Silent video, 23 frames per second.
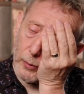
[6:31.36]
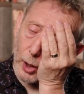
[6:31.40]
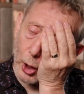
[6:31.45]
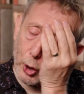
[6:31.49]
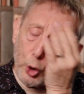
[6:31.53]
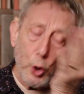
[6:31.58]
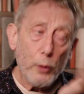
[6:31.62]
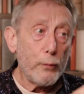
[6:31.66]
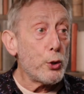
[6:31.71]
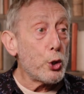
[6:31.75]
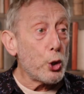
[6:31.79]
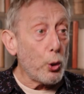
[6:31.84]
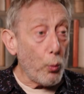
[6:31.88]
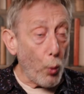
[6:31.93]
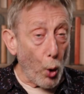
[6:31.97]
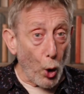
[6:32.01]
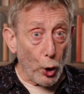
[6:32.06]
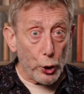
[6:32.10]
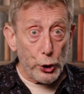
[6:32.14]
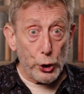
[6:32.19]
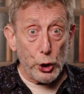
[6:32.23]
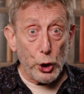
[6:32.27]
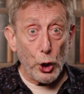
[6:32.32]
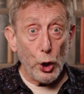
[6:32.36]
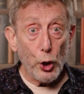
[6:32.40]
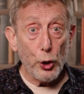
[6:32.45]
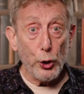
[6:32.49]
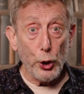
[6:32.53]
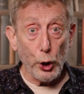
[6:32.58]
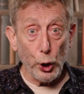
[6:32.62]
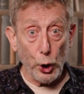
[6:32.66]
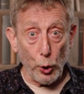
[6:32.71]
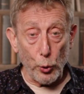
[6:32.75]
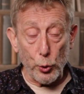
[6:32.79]
You've squashed
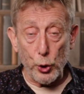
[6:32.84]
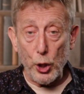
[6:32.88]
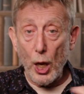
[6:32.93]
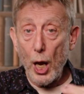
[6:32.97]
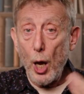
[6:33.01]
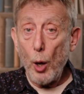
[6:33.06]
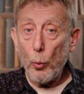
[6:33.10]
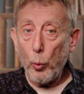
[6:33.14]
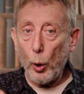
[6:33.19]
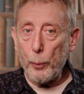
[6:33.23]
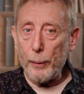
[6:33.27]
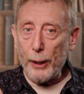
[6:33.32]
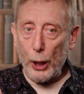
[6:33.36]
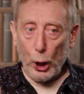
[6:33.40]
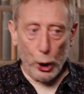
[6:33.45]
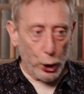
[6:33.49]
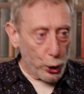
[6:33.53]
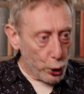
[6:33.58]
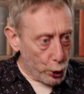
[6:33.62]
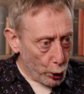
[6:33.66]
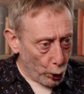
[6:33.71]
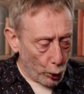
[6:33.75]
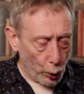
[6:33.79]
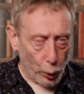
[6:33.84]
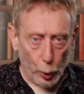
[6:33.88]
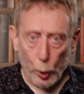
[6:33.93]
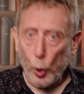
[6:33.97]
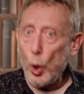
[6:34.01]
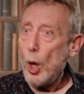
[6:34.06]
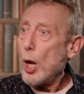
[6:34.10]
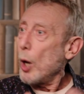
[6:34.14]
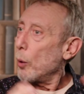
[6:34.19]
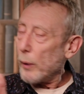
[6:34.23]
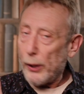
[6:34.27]
the goose. What are we going to
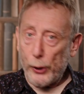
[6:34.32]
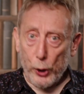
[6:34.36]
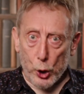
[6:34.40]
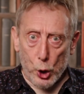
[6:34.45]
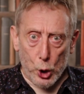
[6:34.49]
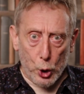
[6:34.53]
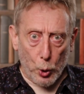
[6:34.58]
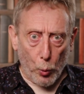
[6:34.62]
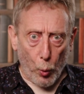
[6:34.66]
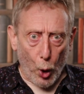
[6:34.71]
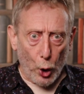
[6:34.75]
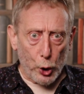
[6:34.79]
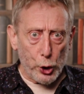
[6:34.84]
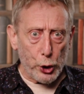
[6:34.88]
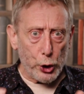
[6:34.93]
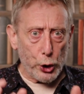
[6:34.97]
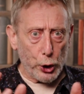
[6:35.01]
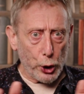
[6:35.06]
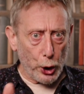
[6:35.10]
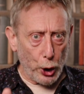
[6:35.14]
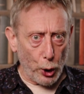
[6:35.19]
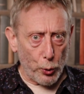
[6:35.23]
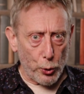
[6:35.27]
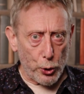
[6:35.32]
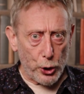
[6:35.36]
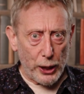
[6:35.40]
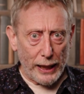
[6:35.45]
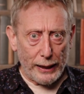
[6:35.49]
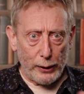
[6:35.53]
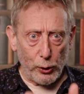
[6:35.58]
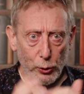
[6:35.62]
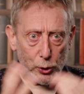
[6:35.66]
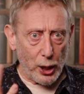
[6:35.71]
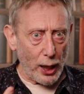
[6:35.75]
do with a squashed goose?
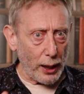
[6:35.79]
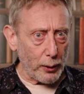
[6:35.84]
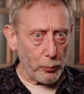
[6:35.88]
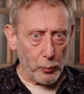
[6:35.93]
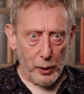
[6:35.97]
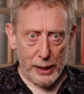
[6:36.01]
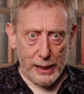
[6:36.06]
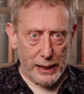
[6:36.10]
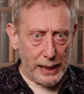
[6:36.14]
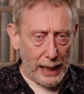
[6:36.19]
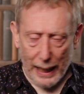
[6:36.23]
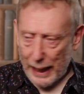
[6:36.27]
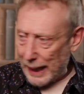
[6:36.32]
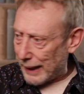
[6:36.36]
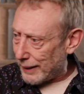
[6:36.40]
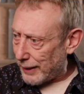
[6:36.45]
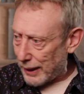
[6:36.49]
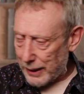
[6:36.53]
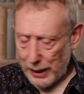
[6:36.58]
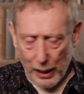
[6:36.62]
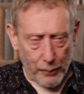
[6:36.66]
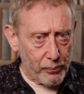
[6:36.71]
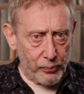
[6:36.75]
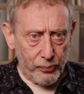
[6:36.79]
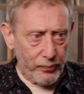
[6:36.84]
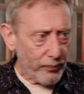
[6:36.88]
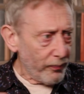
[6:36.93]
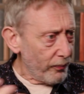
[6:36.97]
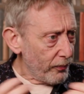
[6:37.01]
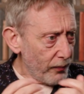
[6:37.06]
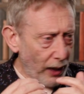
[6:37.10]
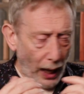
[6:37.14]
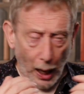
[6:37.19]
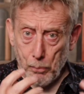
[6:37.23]
It looks like we're saying that
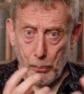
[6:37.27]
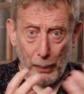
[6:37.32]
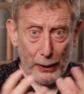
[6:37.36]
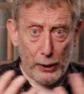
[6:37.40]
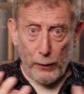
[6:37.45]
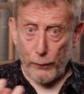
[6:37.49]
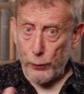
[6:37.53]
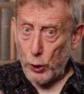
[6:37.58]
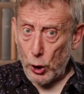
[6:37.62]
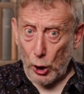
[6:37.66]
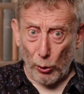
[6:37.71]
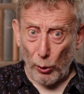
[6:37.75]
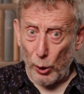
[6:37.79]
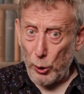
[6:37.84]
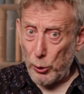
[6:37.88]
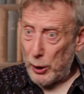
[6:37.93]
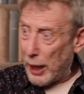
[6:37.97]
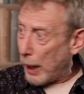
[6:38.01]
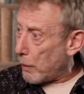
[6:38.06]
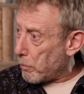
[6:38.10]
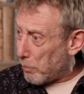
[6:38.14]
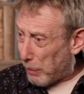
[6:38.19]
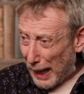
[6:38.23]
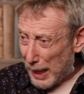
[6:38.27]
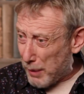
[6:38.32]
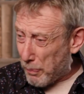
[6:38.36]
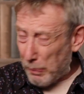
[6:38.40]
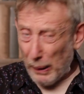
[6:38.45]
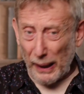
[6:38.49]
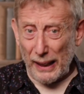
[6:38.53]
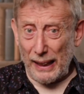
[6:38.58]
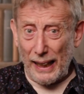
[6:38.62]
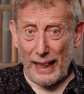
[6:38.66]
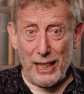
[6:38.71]
a bit of screwed up
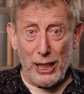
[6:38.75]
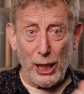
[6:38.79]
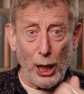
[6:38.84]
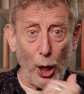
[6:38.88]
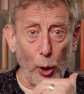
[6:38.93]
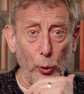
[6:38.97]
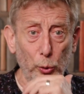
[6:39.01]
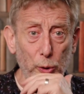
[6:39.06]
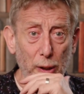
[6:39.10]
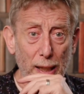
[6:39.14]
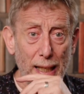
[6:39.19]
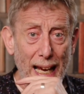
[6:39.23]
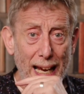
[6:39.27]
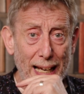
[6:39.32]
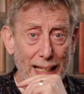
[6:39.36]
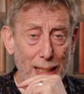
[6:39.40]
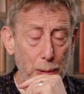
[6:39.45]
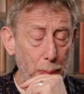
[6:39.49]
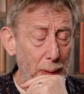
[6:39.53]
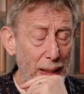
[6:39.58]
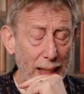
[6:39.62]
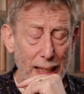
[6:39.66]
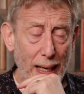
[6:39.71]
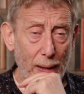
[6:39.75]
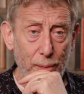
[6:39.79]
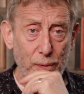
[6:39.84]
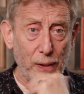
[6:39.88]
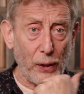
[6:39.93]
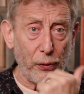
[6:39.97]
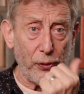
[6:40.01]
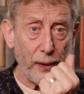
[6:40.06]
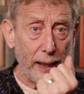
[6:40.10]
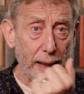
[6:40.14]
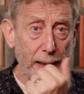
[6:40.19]
paper lays golden eggs. We're going to have
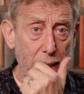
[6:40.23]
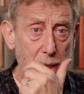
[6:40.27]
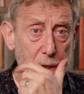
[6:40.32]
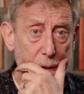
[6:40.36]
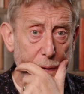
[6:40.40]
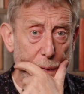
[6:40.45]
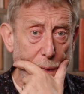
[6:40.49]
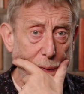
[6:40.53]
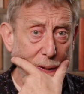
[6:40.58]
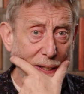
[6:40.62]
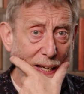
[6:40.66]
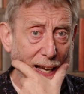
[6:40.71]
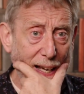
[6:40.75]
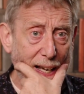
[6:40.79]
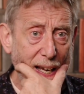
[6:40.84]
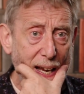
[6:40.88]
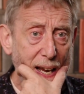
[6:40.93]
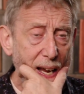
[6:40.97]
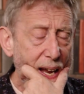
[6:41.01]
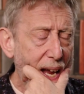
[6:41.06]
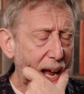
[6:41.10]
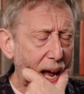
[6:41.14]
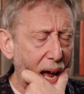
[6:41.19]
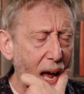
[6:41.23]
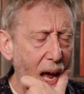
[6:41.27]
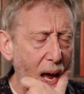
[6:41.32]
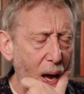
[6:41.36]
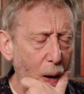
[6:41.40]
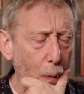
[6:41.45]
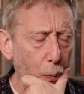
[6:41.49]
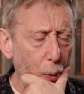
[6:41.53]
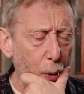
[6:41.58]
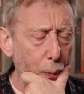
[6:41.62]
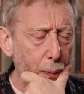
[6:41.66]
to think this through again.
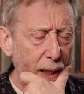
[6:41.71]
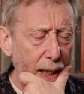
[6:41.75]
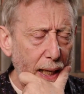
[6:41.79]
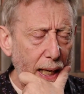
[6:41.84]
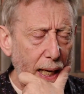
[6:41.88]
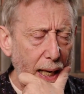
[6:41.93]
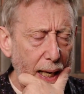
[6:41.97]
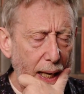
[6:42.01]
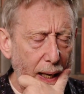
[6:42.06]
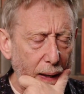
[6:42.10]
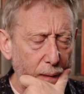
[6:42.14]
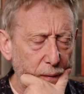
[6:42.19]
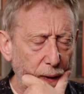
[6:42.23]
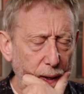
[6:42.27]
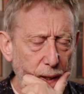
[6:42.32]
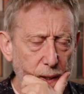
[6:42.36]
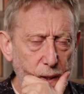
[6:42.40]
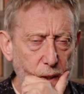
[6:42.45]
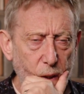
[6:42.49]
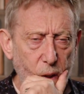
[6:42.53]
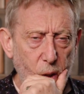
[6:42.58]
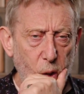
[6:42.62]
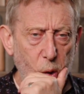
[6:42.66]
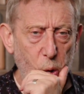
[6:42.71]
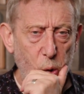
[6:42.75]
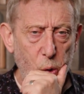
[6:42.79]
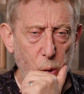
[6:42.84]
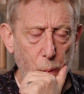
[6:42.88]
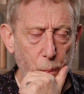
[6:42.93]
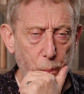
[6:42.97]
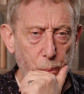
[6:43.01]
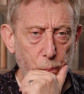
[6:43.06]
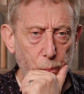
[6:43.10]
What are we going to have as a goose?